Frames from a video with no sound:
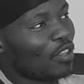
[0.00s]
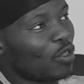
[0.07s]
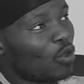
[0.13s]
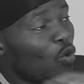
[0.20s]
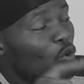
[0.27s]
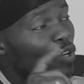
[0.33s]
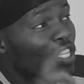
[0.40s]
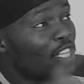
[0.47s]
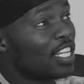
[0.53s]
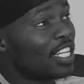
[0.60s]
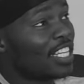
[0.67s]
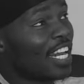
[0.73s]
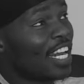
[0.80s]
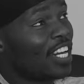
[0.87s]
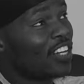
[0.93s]
the only thing
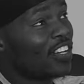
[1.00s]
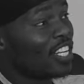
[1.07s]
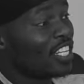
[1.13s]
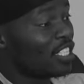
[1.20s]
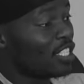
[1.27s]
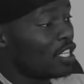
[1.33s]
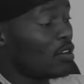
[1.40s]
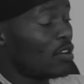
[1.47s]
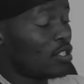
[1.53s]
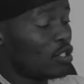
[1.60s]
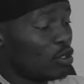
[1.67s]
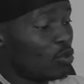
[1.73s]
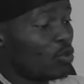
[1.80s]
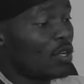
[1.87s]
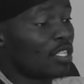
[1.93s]
that I created that was
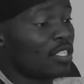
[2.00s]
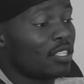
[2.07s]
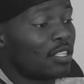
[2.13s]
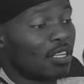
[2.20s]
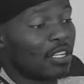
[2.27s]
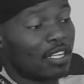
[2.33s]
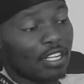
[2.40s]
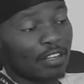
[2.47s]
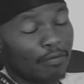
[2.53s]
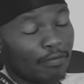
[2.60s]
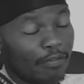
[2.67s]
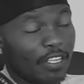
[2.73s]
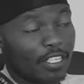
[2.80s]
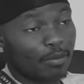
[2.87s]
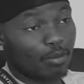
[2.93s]
new was the
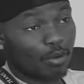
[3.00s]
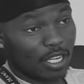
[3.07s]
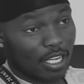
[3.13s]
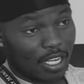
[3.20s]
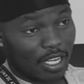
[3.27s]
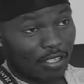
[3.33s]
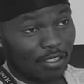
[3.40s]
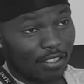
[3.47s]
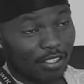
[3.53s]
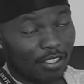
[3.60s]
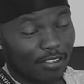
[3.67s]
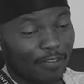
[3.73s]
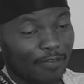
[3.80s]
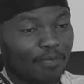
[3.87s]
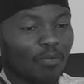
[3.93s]
Facebook account.
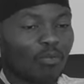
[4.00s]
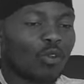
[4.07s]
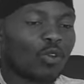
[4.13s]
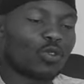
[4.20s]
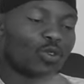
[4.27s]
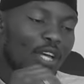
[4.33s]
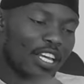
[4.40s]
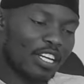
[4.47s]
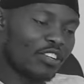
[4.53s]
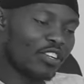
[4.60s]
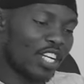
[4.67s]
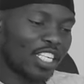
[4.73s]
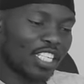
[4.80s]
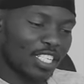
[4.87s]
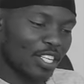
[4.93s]
So I
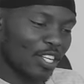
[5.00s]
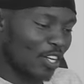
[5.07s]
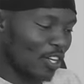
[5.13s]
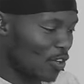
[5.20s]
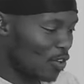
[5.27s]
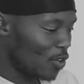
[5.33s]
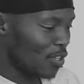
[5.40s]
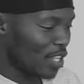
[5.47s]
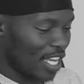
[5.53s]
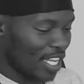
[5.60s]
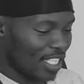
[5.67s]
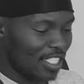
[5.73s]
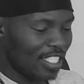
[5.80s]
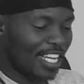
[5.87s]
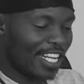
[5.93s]
created all
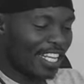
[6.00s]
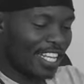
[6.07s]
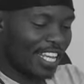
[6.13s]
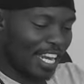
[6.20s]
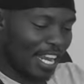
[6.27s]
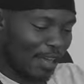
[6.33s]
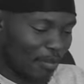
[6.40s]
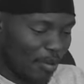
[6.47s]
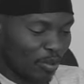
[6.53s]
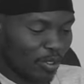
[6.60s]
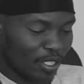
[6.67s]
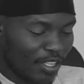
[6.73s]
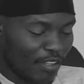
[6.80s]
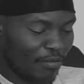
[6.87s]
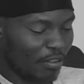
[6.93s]
that, and then I
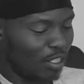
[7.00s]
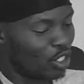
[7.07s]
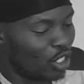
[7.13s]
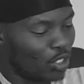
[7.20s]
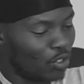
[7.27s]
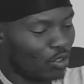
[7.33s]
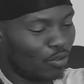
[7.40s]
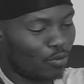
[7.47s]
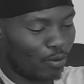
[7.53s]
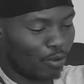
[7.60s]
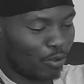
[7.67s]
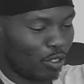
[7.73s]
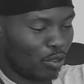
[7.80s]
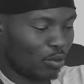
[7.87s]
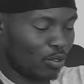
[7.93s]
posted the
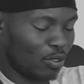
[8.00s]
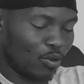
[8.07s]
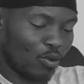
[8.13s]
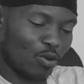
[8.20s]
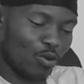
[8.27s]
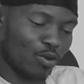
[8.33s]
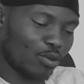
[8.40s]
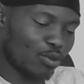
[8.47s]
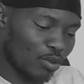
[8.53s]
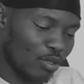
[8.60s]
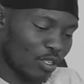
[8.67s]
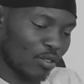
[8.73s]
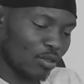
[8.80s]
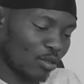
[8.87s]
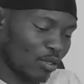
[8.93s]
visuals on all
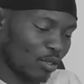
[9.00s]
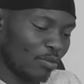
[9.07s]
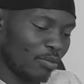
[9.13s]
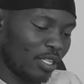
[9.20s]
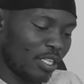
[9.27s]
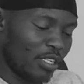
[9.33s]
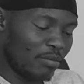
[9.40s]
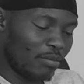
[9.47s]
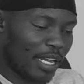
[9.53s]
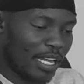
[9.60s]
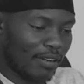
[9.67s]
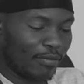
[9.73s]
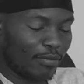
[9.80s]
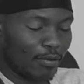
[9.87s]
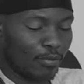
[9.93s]
uh, social media
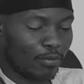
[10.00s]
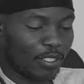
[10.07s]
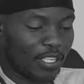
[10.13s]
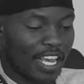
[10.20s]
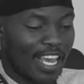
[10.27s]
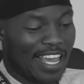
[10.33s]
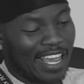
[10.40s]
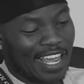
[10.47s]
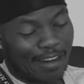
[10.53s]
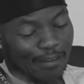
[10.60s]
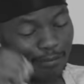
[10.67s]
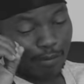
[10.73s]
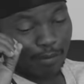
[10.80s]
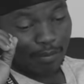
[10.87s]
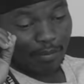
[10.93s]
platforms. And
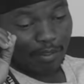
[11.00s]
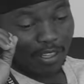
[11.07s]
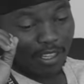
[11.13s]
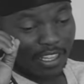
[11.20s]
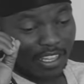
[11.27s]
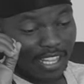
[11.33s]
from